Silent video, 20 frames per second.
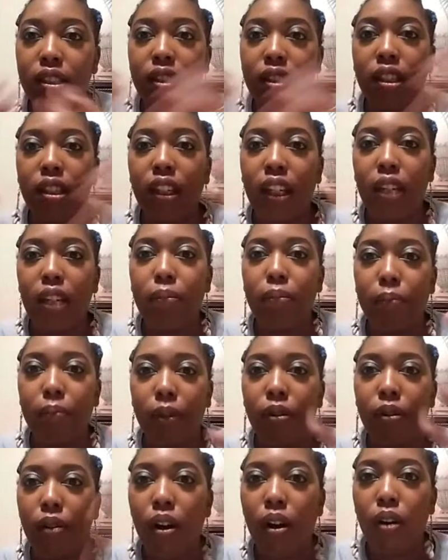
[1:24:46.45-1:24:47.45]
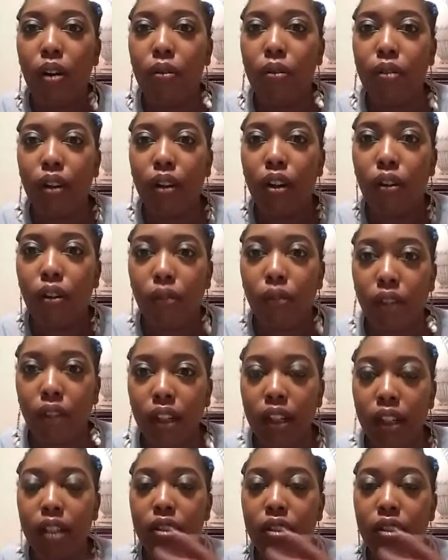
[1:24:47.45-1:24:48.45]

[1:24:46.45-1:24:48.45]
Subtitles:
to keep on holding a grudge or doing